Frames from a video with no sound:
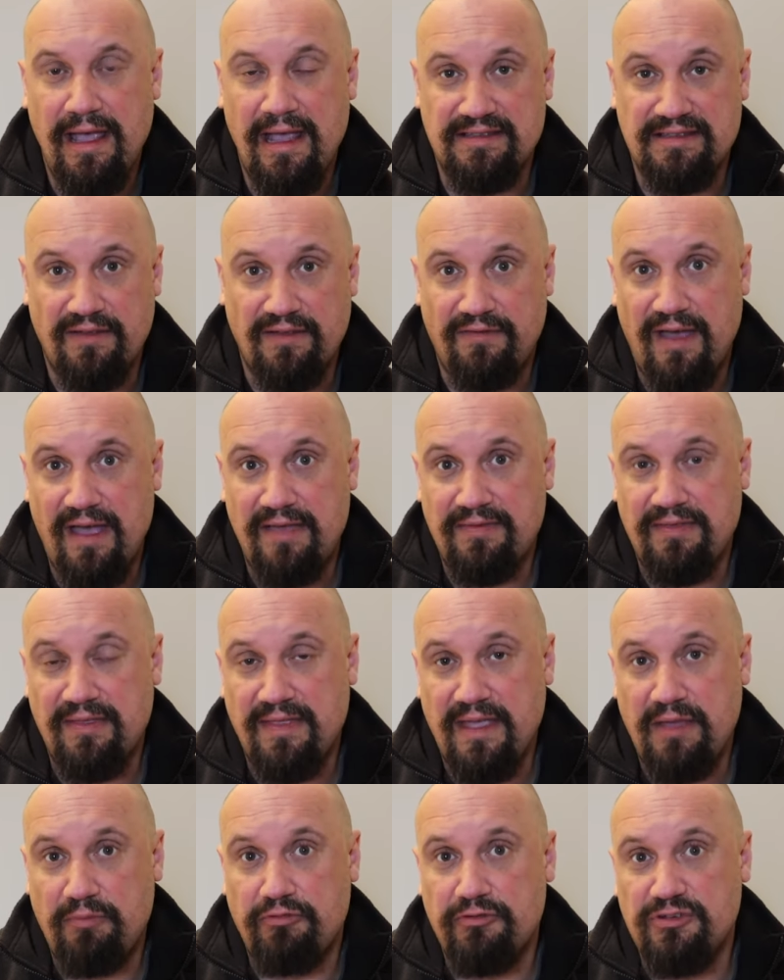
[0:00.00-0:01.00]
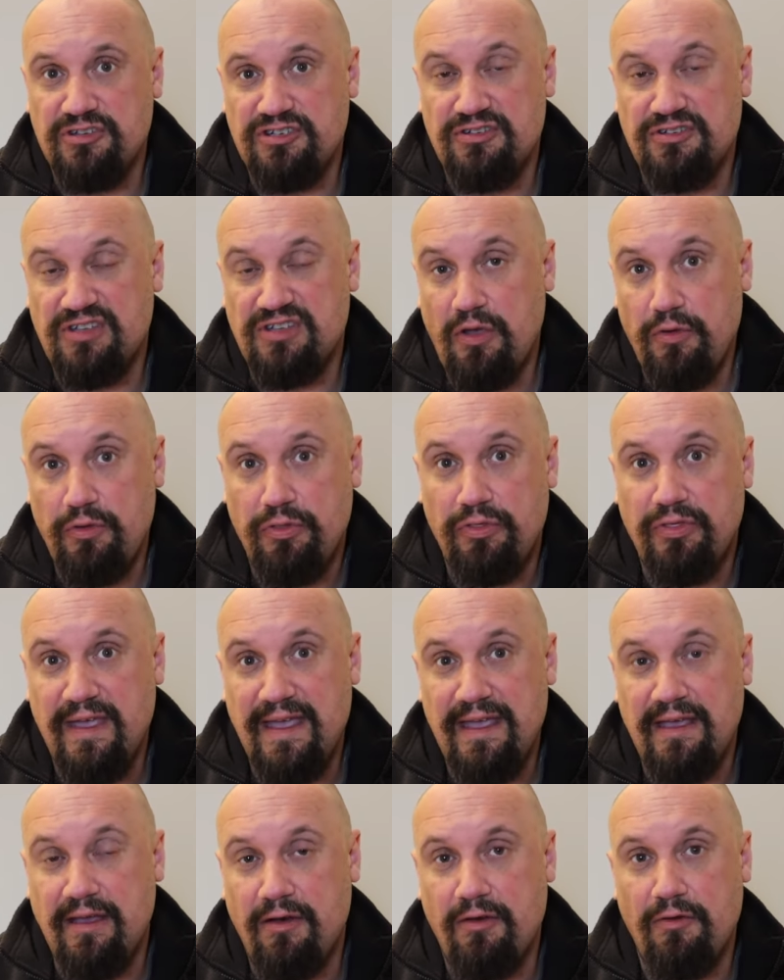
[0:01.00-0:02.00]
is the fact that they produce
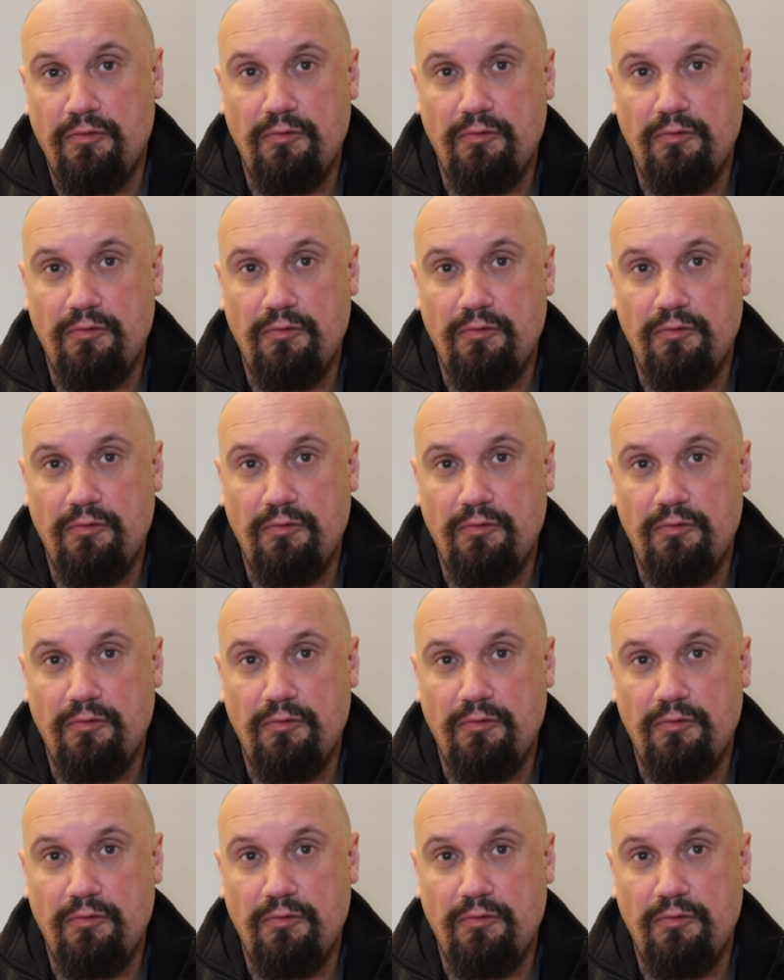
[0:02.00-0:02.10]
oothecae,